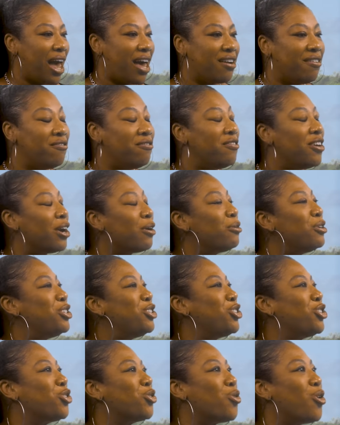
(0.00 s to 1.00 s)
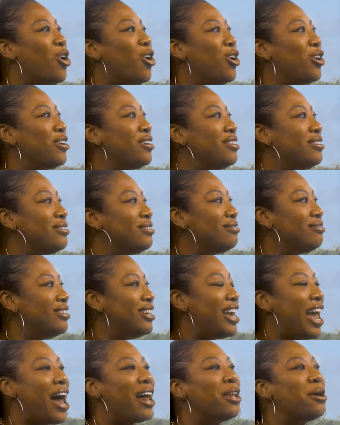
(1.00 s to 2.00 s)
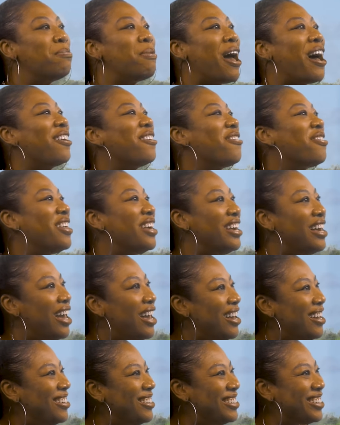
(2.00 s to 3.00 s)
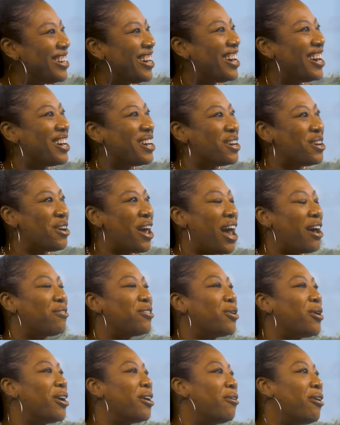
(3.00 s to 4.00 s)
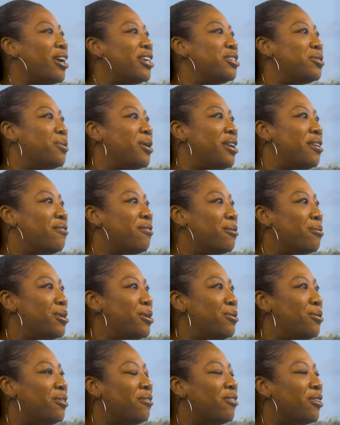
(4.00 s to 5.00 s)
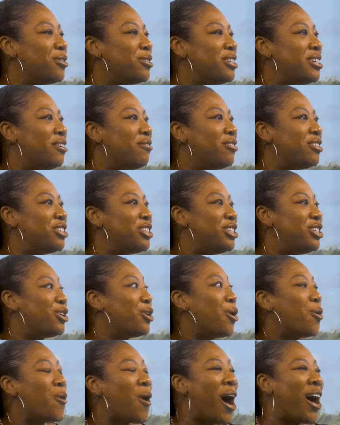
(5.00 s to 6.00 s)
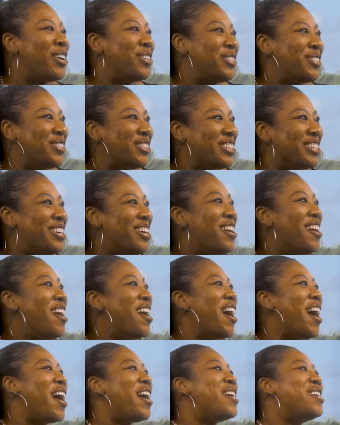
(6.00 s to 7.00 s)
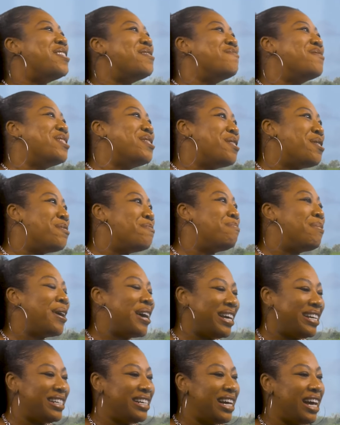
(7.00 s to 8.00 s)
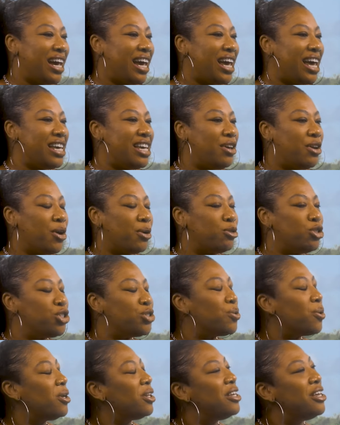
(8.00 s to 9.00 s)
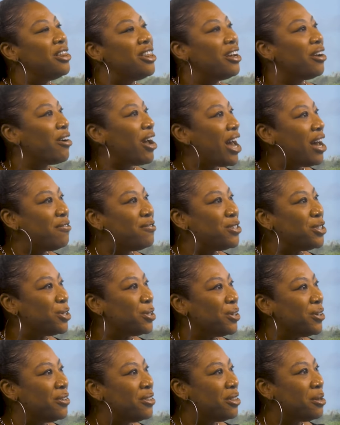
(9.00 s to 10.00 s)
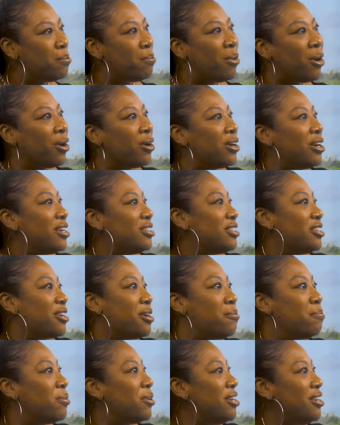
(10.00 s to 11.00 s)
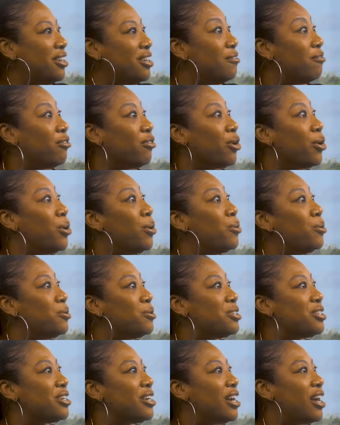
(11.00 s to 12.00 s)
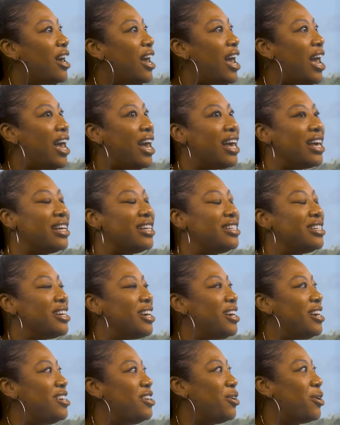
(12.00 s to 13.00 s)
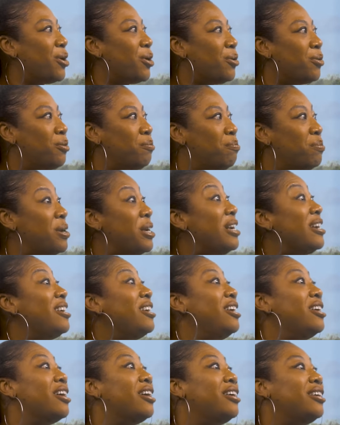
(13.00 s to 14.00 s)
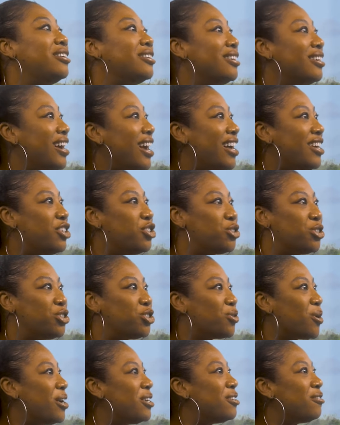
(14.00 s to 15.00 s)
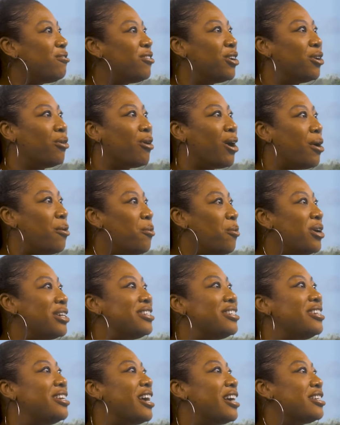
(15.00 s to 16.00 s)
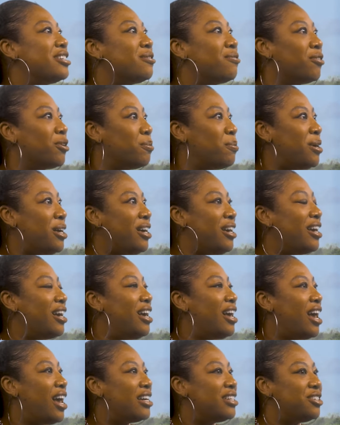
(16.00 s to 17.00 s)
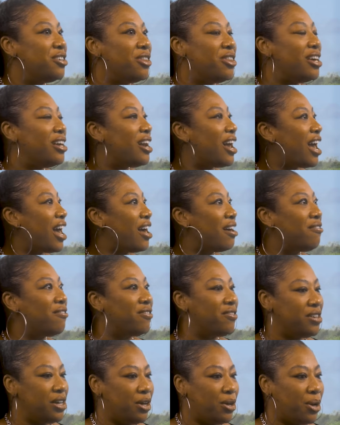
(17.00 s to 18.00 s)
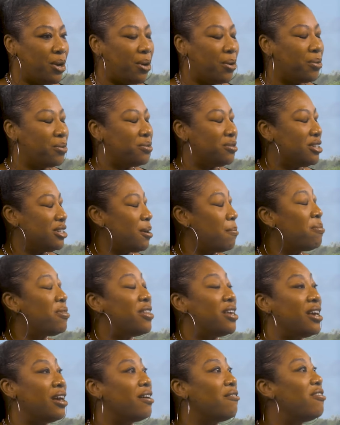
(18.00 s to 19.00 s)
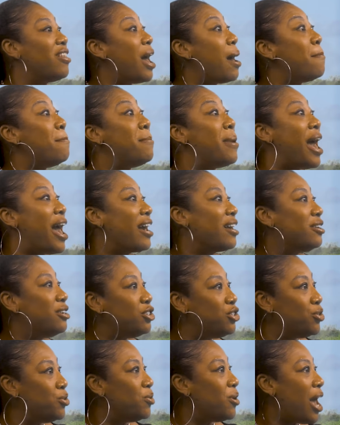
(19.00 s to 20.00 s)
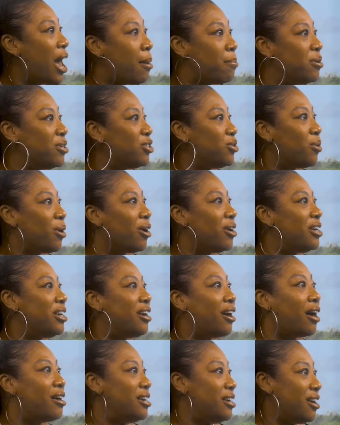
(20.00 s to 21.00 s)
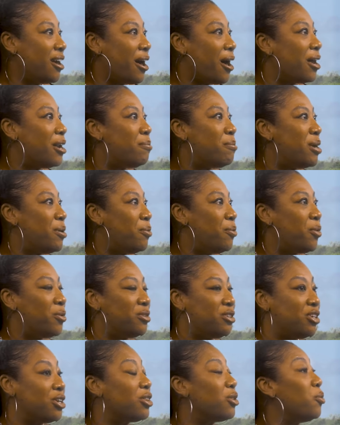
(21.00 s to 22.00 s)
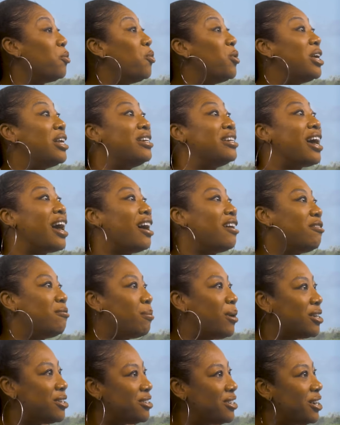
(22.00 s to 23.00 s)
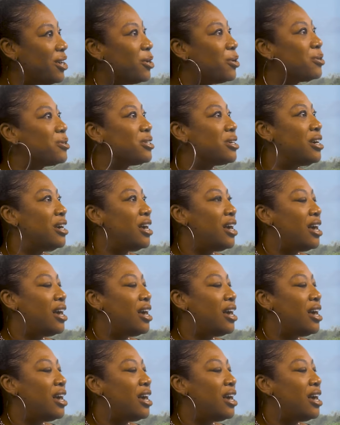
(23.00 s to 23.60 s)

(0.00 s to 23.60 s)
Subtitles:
had a very strong gallop out of the gate after I graduated from the University of Virginia. Go Wahoos. But, you know, shortly thereafter, the markets completely froze. And, you know, being young and just trying to figure out what's next for me, to then have, you know, something of that magnitude happen to our economy took the wind out of my sails.